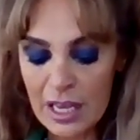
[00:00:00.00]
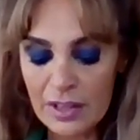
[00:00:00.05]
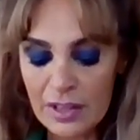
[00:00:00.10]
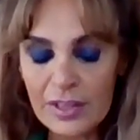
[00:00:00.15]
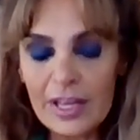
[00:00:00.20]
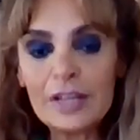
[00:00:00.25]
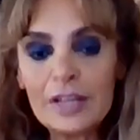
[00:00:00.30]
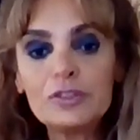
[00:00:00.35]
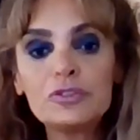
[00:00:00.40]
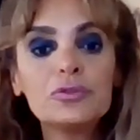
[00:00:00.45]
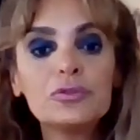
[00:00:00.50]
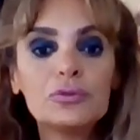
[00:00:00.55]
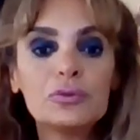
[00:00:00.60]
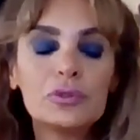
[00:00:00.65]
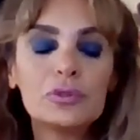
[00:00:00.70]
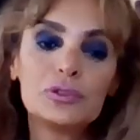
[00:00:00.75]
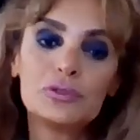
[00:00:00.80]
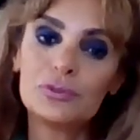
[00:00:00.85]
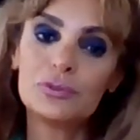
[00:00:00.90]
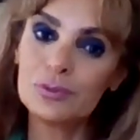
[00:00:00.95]
that to
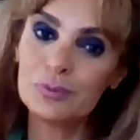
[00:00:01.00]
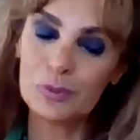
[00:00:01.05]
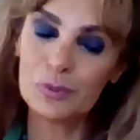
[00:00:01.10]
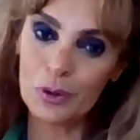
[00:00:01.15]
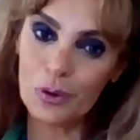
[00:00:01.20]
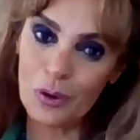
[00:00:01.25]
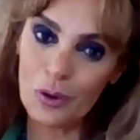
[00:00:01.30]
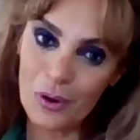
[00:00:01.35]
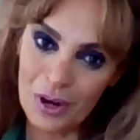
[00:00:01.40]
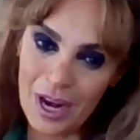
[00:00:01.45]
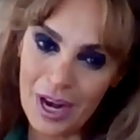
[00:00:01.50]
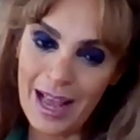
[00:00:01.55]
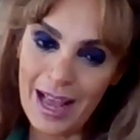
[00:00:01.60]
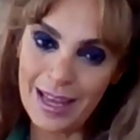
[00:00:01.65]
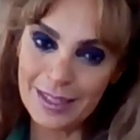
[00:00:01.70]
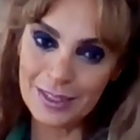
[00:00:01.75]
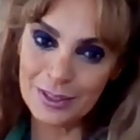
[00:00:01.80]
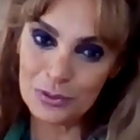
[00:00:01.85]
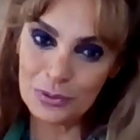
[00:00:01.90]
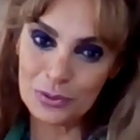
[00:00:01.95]
do more
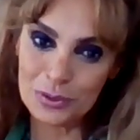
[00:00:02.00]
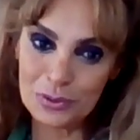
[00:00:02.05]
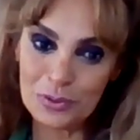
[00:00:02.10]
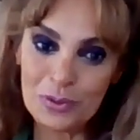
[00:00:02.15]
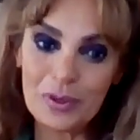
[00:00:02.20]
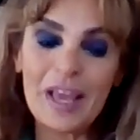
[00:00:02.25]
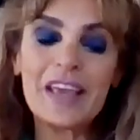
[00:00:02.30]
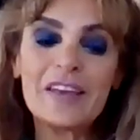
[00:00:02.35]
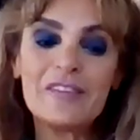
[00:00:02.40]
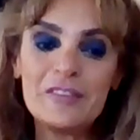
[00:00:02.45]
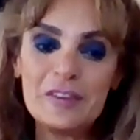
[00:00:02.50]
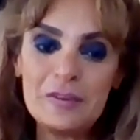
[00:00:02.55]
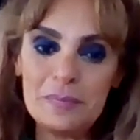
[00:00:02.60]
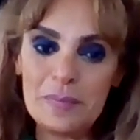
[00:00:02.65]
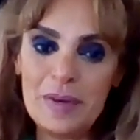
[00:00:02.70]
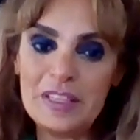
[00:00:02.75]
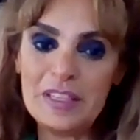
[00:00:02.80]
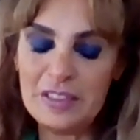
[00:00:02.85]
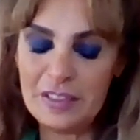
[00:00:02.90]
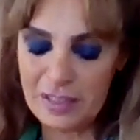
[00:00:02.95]
and to do even
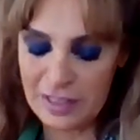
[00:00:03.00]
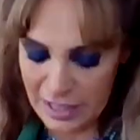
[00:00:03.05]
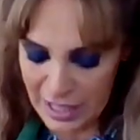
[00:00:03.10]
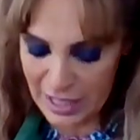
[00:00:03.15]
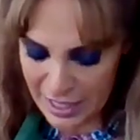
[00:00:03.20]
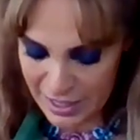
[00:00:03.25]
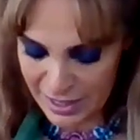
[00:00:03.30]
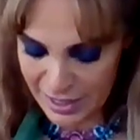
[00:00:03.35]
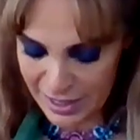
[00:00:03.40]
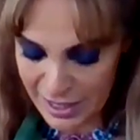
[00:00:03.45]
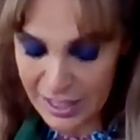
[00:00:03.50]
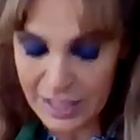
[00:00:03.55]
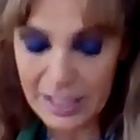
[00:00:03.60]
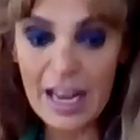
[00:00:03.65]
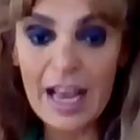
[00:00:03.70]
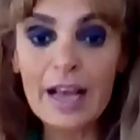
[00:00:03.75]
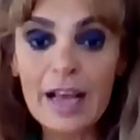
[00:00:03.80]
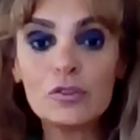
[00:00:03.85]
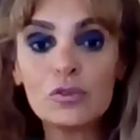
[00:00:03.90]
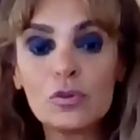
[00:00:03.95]
better next year,
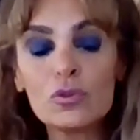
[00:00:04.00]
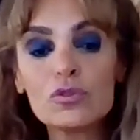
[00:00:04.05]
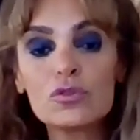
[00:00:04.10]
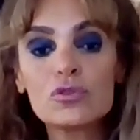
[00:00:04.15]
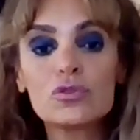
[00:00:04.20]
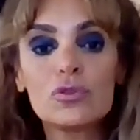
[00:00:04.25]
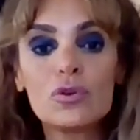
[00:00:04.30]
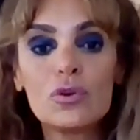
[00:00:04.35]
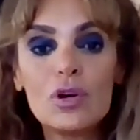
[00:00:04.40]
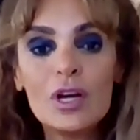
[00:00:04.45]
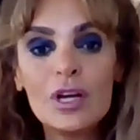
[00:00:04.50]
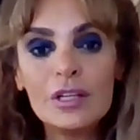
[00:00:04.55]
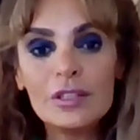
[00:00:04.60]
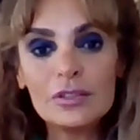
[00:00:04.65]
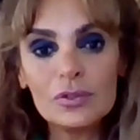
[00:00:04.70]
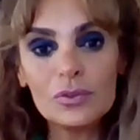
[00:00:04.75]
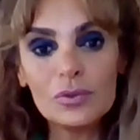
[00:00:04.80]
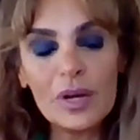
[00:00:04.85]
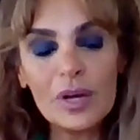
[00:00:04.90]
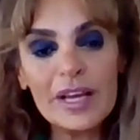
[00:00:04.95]
and also
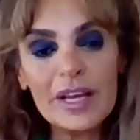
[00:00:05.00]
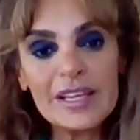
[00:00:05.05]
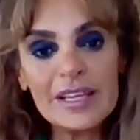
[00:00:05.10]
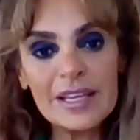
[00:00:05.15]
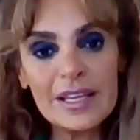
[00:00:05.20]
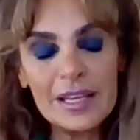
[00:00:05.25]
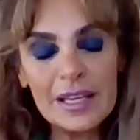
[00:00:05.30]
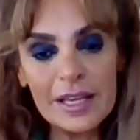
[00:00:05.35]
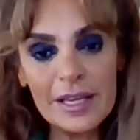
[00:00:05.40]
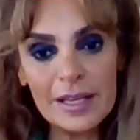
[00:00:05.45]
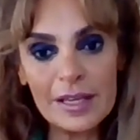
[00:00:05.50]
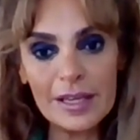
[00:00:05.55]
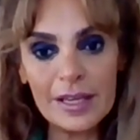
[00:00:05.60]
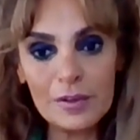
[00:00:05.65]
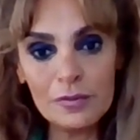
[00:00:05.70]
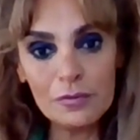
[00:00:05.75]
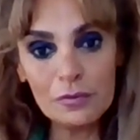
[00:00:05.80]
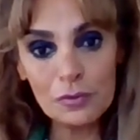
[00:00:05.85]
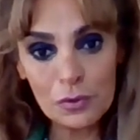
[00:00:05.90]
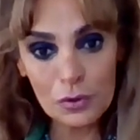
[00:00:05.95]
to
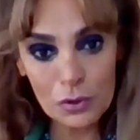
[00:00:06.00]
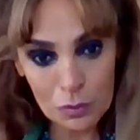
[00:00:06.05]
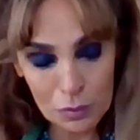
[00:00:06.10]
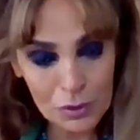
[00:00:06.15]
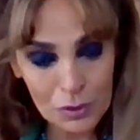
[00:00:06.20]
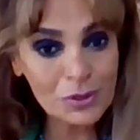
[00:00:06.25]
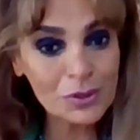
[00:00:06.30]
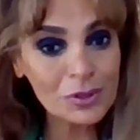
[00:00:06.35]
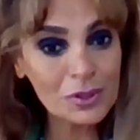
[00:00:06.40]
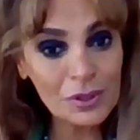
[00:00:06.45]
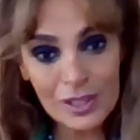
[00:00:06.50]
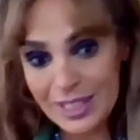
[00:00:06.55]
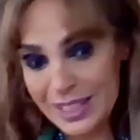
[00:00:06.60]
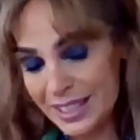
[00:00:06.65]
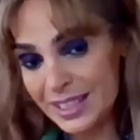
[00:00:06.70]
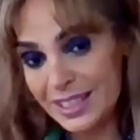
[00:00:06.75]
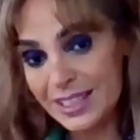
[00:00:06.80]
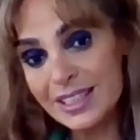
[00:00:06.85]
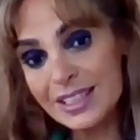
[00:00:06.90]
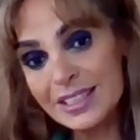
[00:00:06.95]
inform your
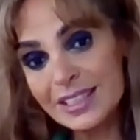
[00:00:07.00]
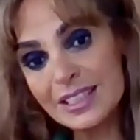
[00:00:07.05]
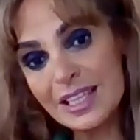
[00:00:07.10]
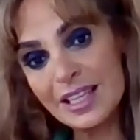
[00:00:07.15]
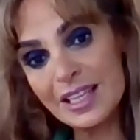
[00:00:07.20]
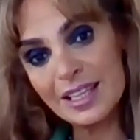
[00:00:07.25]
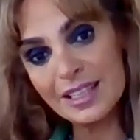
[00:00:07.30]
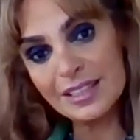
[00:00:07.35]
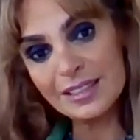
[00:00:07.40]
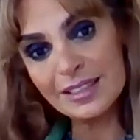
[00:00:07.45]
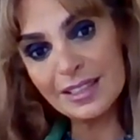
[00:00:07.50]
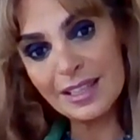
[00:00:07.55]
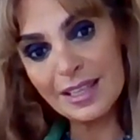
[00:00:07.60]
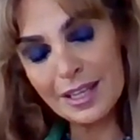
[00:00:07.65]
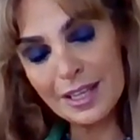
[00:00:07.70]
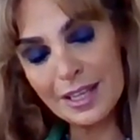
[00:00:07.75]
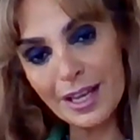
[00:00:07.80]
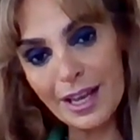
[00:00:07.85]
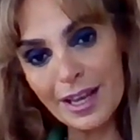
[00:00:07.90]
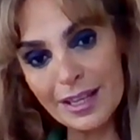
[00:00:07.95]
colleagues and
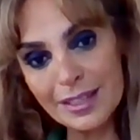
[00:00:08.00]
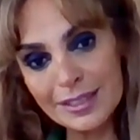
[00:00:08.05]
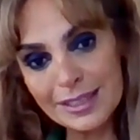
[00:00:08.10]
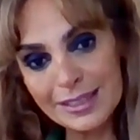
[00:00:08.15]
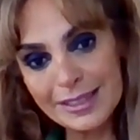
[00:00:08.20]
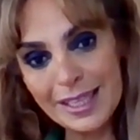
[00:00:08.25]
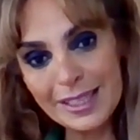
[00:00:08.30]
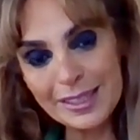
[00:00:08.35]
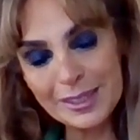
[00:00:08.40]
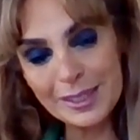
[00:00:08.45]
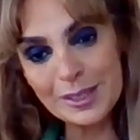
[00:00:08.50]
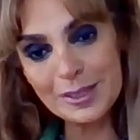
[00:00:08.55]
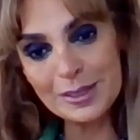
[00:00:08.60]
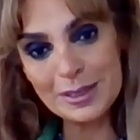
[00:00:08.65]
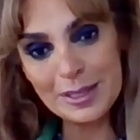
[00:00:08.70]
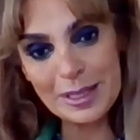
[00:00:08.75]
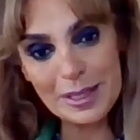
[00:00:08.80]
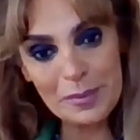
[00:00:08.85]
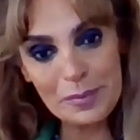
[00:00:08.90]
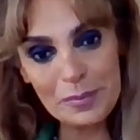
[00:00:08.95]
the talented
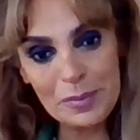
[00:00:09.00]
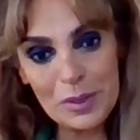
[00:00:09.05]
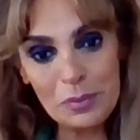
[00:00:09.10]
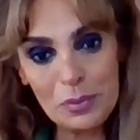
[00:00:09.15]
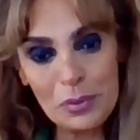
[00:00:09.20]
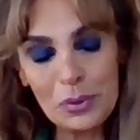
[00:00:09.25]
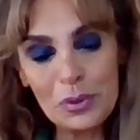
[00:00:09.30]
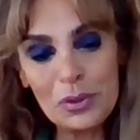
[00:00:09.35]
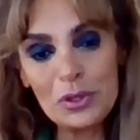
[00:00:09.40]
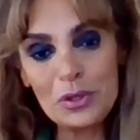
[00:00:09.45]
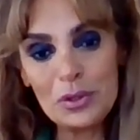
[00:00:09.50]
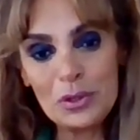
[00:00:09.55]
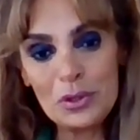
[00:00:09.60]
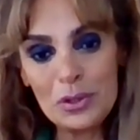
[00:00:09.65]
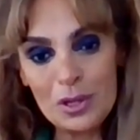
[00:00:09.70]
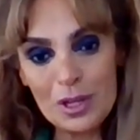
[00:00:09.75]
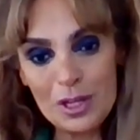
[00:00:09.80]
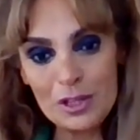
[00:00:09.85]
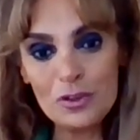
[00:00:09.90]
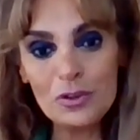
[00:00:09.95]
people
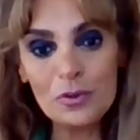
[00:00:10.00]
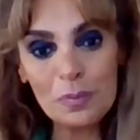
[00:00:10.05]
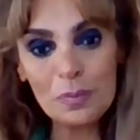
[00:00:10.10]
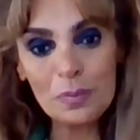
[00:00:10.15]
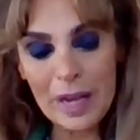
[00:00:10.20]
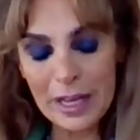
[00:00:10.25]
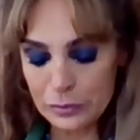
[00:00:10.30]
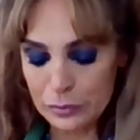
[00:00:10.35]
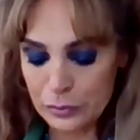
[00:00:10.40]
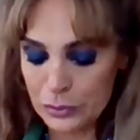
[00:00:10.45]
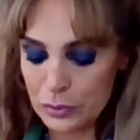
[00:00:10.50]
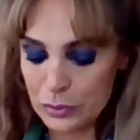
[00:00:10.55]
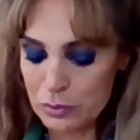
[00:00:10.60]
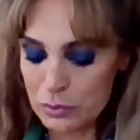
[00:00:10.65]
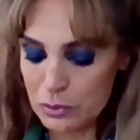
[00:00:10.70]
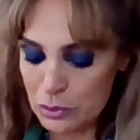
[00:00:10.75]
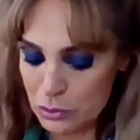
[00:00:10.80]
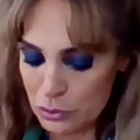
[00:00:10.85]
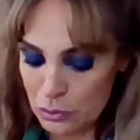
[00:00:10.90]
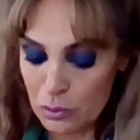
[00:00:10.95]
in your
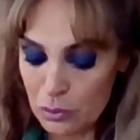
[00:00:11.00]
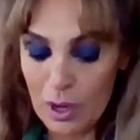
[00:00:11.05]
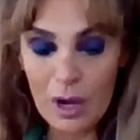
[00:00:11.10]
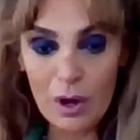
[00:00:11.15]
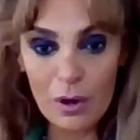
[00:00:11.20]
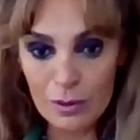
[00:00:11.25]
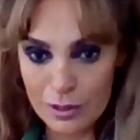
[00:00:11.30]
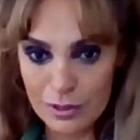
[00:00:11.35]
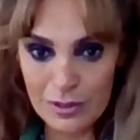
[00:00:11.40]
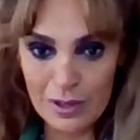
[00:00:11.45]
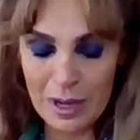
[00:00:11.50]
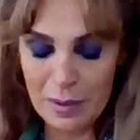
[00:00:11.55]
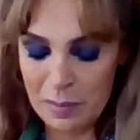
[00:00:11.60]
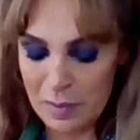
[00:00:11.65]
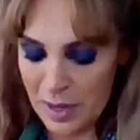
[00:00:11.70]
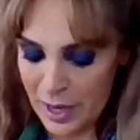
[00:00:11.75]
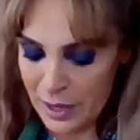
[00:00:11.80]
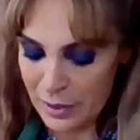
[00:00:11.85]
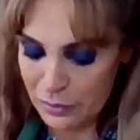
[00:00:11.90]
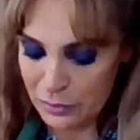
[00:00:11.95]
platforms to also
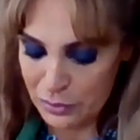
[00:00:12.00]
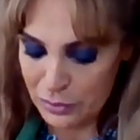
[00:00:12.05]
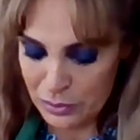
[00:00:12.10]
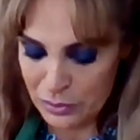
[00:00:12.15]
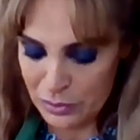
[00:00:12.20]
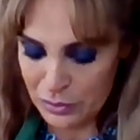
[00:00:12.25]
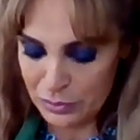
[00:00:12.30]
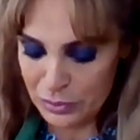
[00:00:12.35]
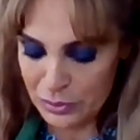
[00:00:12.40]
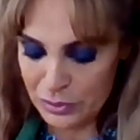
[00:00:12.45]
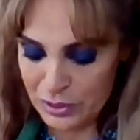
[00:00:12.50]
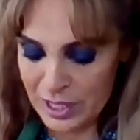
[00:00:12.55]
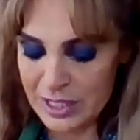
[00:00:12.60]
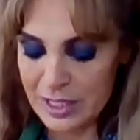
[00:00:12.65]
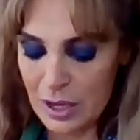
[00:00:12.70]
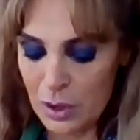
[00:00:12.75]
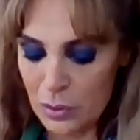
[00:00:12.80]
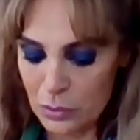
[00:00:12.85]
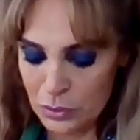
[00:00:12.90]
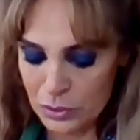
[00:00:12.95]
apply for these
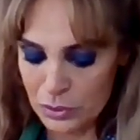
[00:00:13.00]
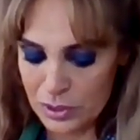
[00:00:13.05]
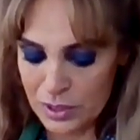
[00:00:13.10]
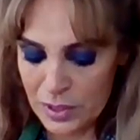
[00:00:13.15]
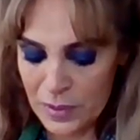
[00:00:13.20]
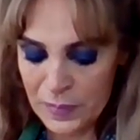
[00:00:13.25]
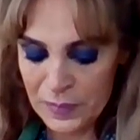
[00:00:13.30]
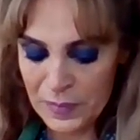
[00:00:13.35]
awards.